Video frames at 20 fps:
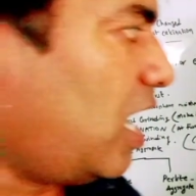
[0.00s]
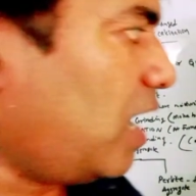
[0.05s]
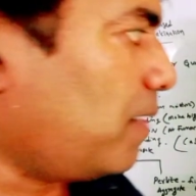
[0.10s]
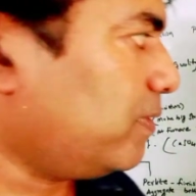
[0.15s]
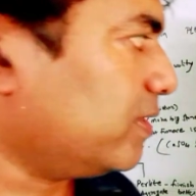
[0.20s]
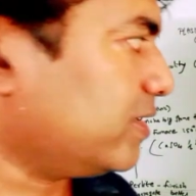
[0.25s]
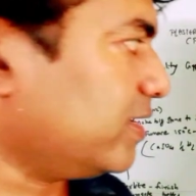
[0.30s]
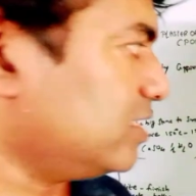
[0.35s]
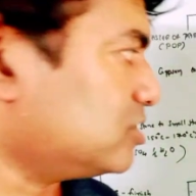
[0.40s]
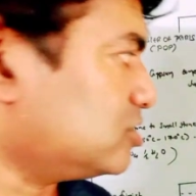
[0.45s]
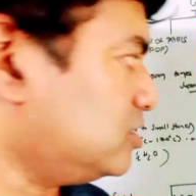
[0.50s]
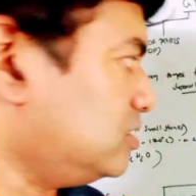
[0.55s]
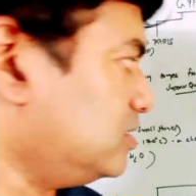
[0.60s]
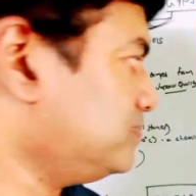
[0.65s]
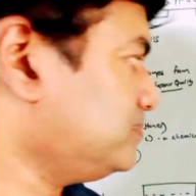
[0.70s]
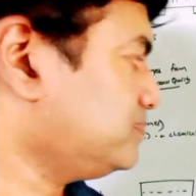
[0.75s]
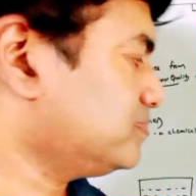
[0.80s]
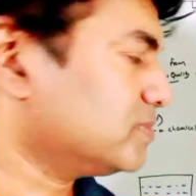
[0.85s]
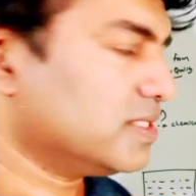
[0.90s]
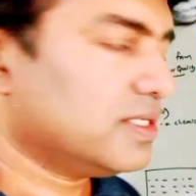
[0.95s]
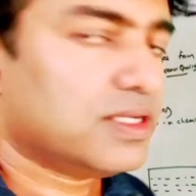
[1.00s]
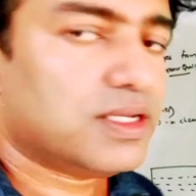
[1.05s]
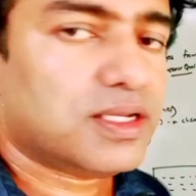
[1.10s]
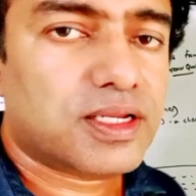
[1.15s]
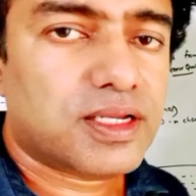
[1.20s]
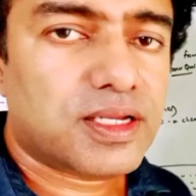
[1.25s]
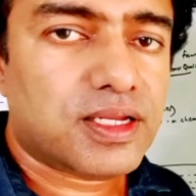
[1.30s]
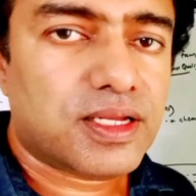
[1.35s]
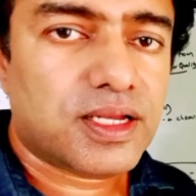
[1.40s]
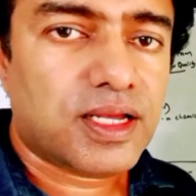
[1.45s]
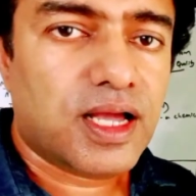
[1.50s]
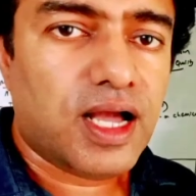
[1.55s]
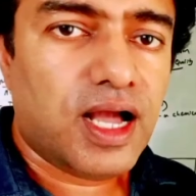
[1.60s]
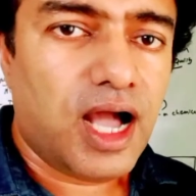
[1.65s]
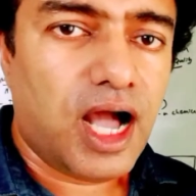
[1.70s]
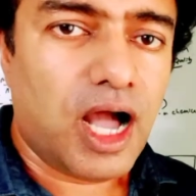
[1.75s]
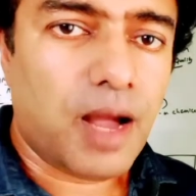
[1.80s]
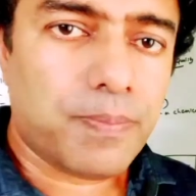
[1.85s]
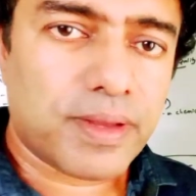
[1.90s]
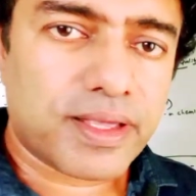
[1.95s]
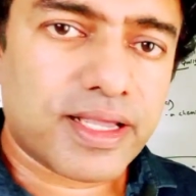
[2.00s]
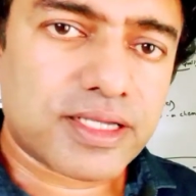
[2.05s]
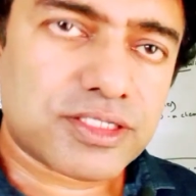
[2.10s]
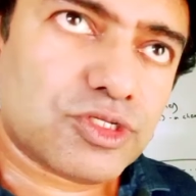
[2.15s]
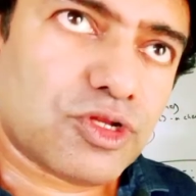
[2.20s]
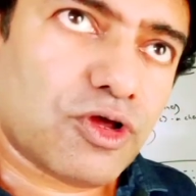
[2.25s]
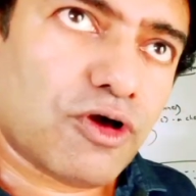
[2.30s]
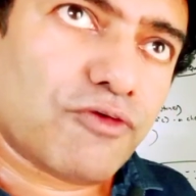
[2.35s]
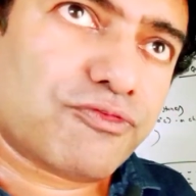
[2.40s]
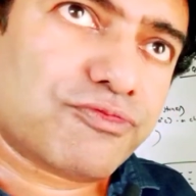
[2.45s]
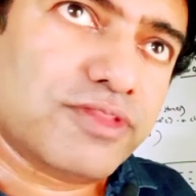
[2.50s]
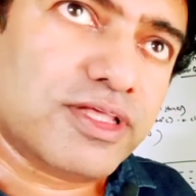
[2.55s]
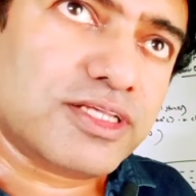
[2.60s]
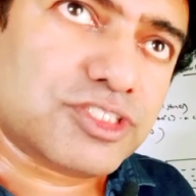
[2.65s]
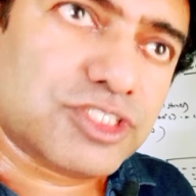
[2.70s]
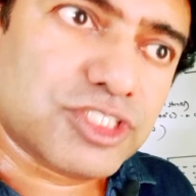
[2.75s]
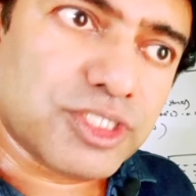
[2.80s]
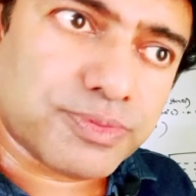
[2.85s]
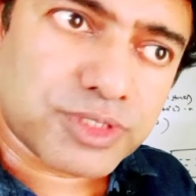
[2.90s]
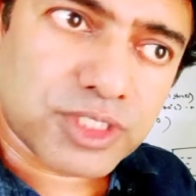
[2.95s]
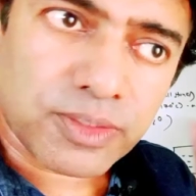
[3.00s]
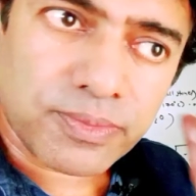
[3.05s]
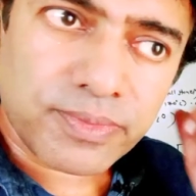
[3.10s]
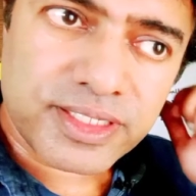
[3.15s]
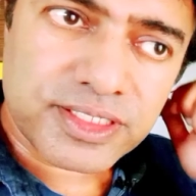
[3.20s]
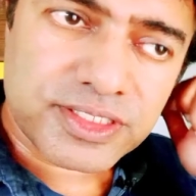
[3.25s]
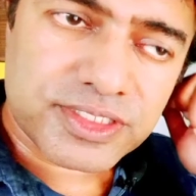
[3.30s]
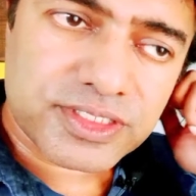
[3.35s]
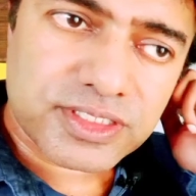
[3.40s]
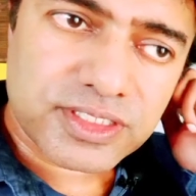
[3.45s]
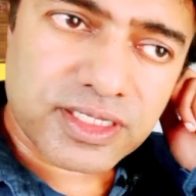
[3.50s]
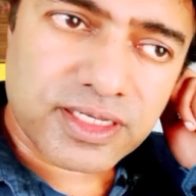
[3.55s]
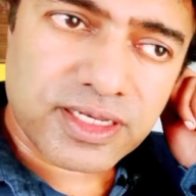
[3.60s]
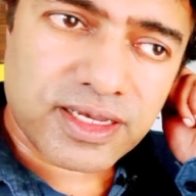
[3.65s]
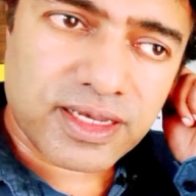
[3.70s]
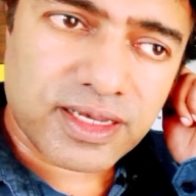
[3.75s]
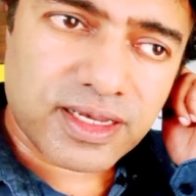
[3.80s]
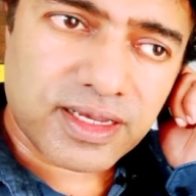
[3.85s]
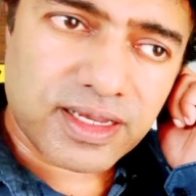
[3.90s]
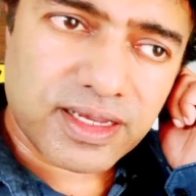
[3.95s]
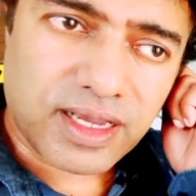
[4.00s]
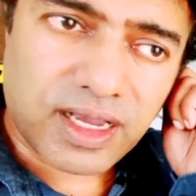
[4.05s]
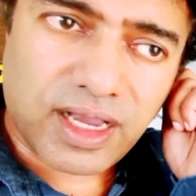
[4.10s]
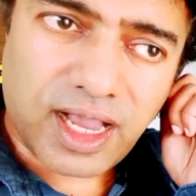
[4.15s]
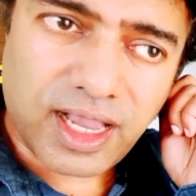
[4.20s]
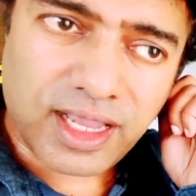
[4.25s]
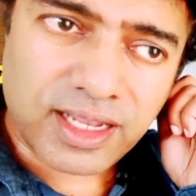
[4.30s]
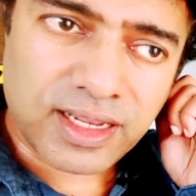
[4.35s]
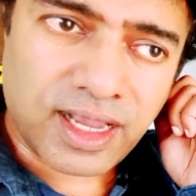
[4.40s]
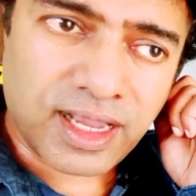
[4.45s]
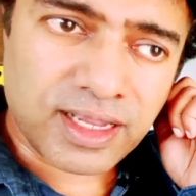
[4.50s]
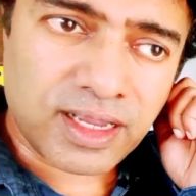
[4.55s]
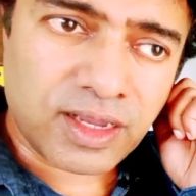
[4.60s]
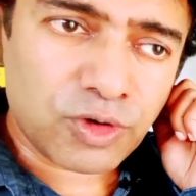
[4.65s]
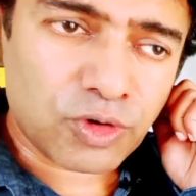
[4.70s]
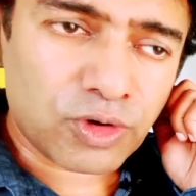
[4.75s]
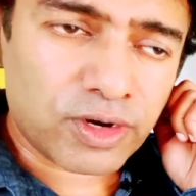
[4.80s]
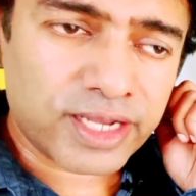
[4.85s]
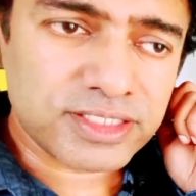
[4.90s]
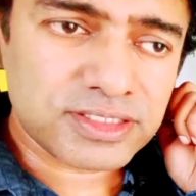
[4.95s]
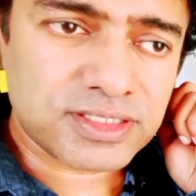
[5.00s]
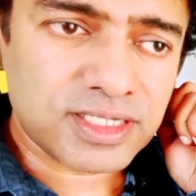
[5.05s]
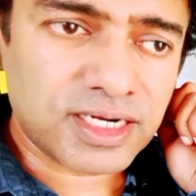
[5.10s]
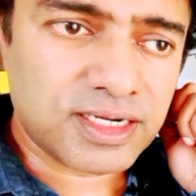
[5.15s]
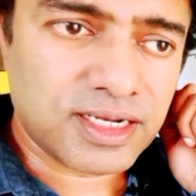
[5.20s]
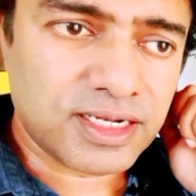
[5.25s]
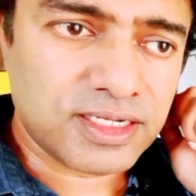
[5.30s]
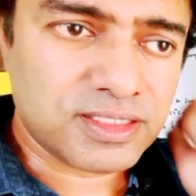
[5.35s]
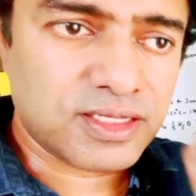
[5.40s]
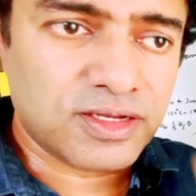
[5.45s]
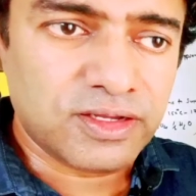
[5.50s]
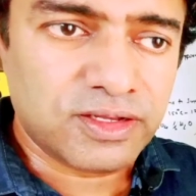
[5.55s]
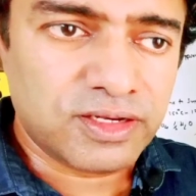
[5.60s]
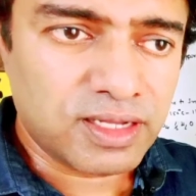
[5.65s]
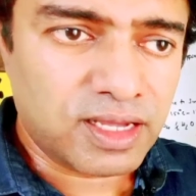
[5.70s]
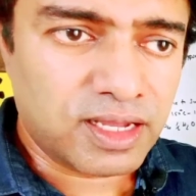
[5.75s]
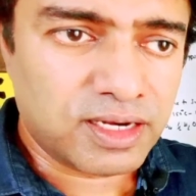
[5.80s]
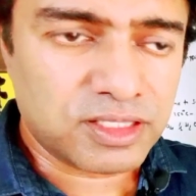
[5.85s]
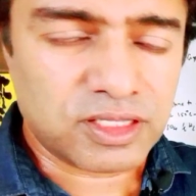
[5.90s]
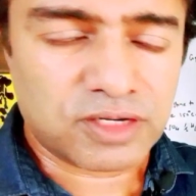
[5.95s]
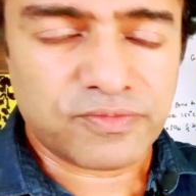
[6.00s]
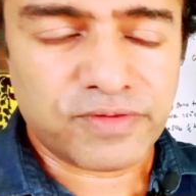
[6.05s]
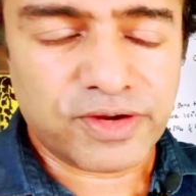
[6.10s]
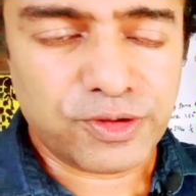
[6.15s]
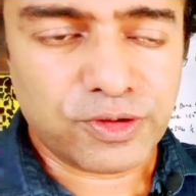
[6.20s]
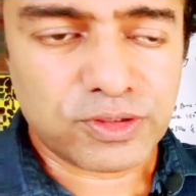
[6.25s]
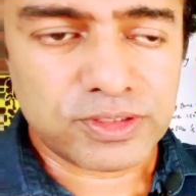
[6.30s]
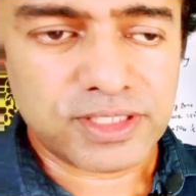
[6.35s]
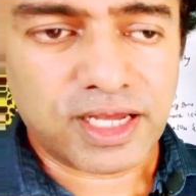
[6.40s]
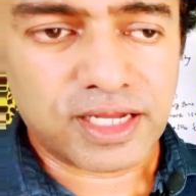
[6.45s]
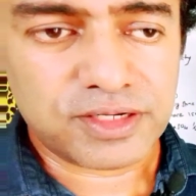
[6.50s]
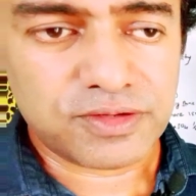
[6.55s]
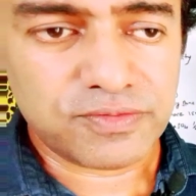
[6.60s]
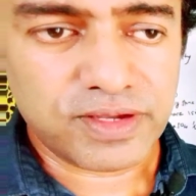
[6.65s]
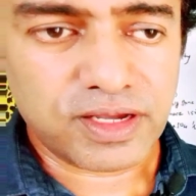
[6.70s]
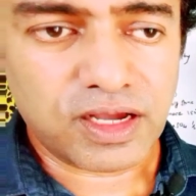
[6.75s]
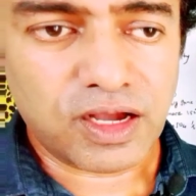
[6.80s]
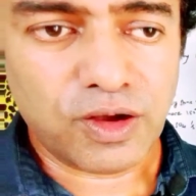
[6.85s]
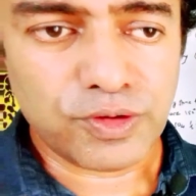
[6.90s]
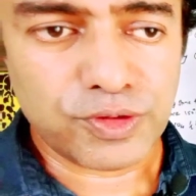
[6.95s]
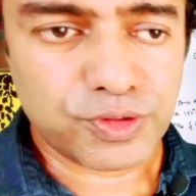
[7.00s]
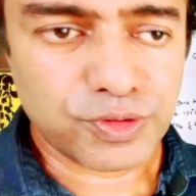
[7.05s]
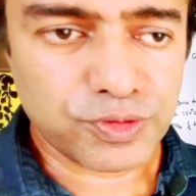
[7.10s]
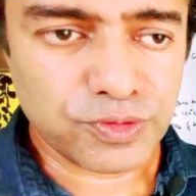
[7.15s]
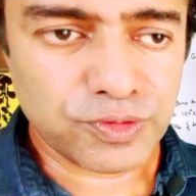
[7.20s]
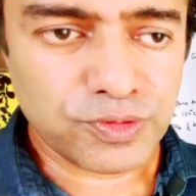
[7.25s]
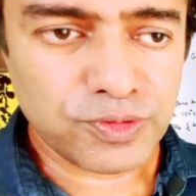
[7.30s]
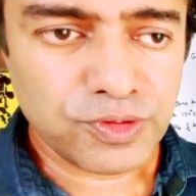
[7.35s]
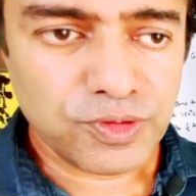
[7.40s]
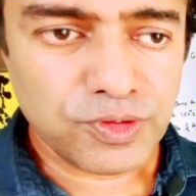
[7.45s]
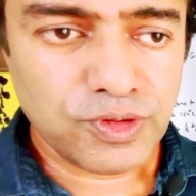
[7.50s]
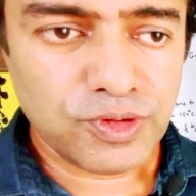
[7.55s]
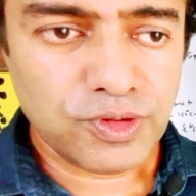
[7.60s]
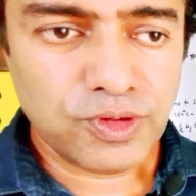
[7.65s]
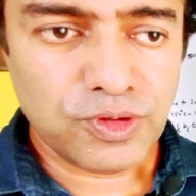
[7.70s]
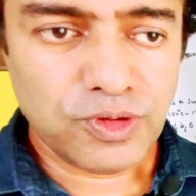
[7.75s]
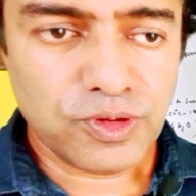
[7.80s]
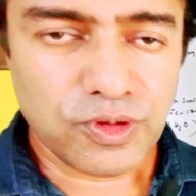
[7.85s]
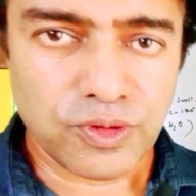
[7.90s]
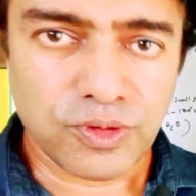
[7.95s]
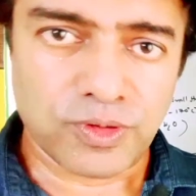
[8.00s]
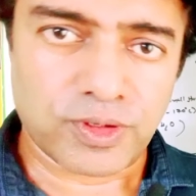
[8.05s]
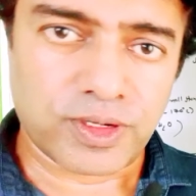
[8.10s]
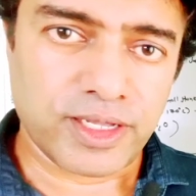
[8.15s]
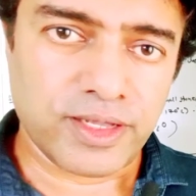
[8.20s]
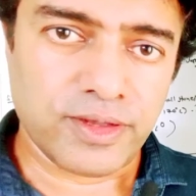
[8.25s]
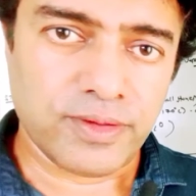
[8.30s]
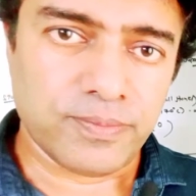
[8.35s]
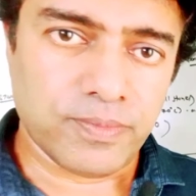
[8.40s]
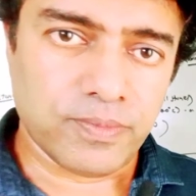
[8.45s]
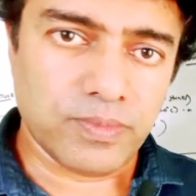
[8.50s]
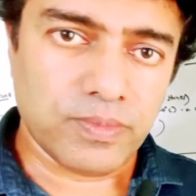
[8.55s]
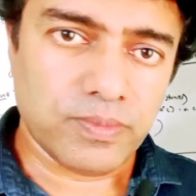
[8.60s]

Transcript: the application, application of this gypsum is, uh, I, I already said in the in another video that we have to uh, give